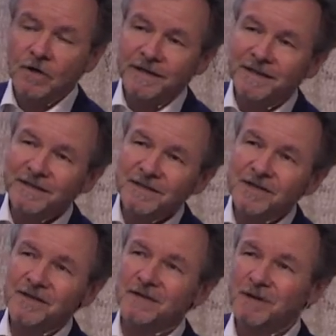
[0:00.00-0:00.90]

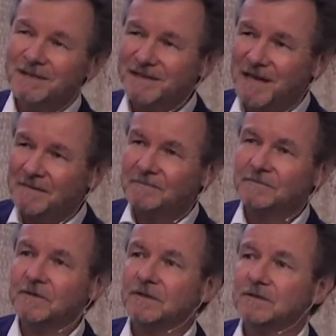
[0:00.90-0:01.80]
India, there are
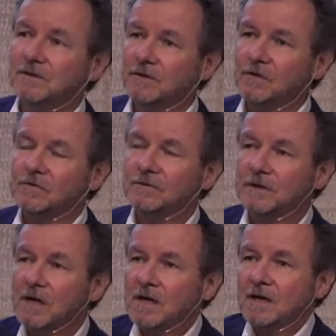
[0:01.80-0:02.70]
some old